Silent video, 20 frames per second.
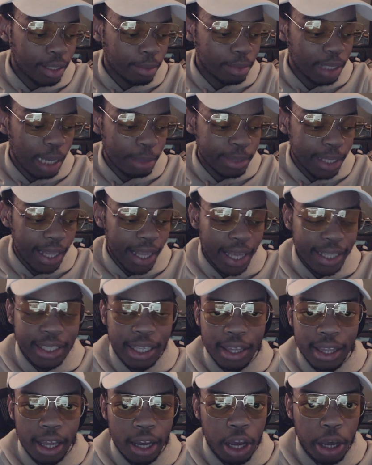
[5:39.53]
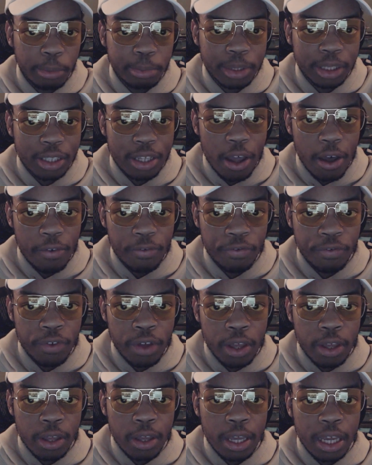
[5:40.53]
Sometimes I like to look up
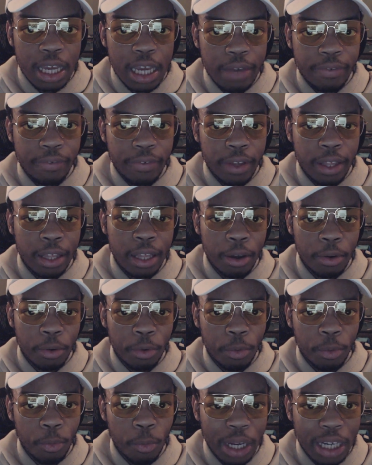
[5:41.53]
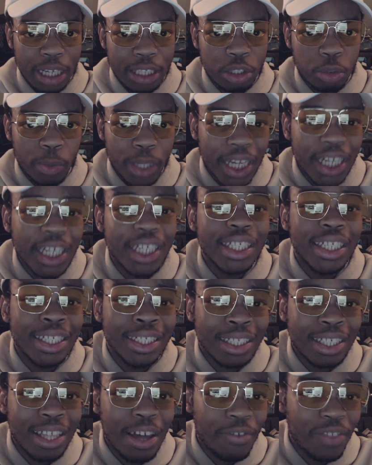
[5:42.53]
stuff, even when it's related
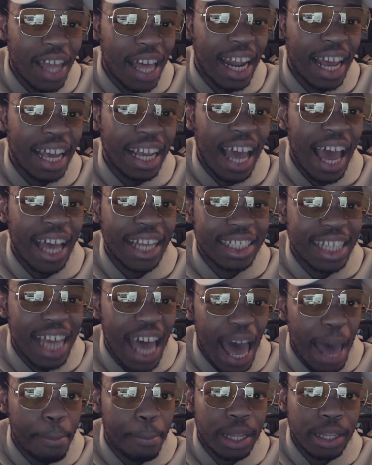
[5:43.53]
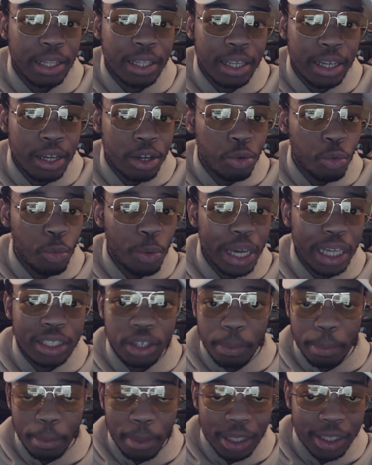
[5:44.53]
to stuff that has happened
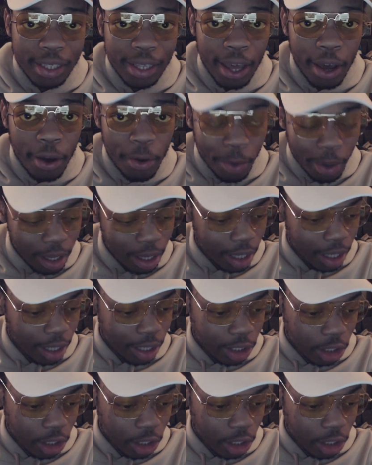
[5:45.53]
weeks or months ago.